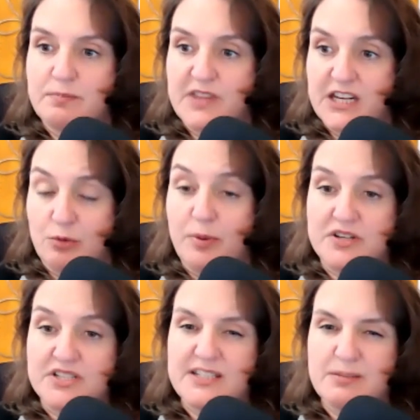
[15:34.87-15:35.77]
that are
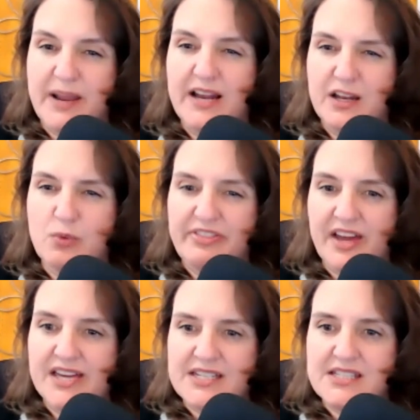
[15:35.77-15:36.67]
participating with
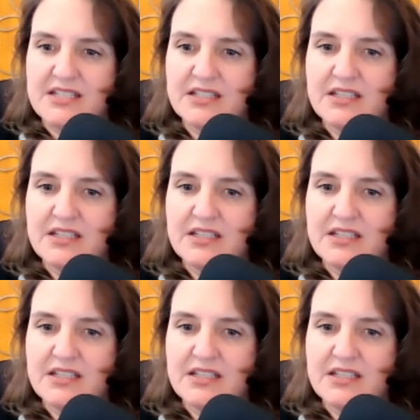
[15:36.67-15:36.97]
us